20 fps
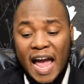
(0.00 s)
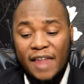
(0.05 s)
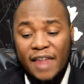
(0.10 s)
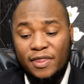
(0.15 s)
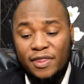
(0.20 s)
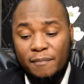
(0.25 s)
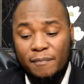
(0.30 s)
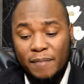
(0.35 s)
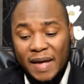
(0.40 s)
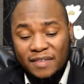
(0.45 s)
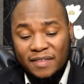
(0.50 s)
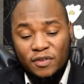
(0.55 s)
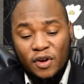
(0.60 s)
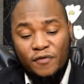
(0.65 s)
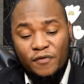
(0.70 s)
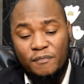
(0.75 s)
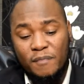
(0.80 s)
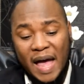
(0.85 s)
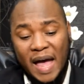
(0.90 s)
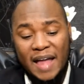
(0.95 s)
And the best
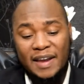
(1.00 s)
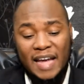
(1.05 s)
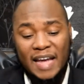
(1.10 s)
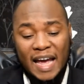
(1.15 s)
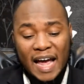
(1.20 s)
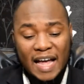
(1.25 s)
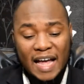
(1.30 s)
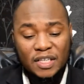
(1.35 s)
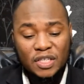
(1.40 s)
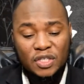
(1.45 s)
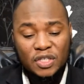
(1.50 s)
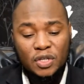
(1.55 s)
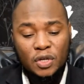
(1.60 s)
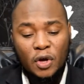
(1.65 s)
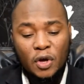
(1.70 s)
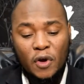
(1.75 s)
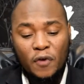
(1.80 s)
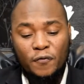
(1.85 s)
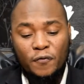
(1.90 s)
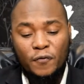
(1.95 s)
of man has
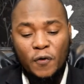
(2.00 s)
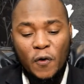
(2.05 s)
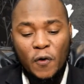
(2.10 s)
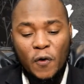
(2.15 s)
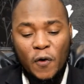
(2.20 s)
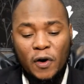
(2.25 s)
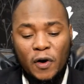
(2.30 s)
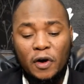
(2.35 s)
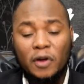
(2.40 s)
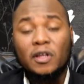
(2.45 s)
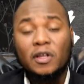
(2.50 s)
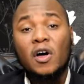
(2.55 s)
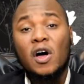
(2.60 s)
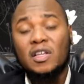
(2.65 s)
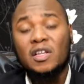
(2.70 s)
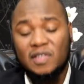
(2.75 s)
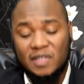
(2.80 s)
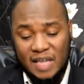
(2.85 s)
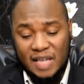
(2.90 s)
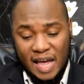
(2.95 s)
for
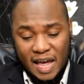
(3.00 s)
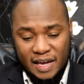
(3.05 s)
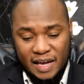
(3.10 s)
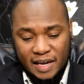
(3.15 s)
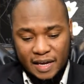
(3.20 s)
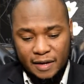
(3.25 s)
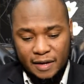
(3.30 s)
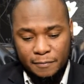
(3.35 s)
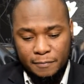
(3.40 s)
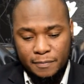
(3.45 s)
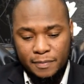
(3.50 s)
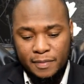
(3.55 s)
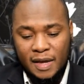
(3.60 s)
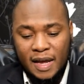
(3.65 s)
Allah's sake